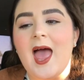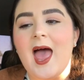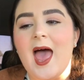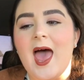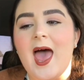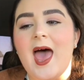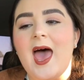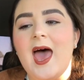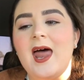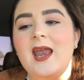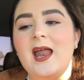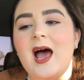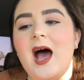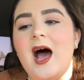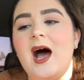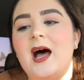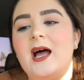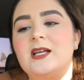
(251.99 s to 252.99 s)
and
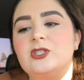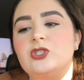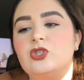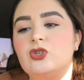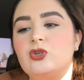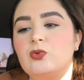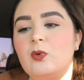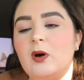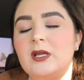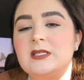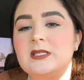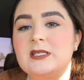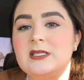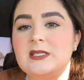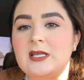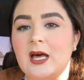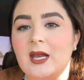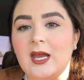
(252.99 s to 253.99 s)
I do want to
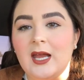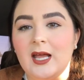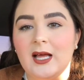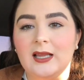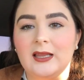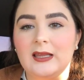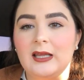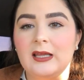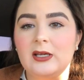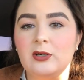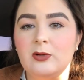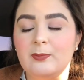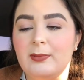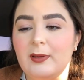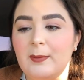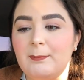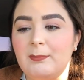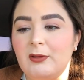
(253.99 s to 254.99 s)
study a little
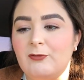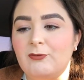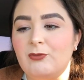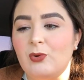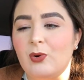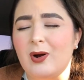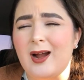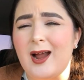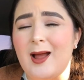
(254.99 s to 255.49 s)
bit before.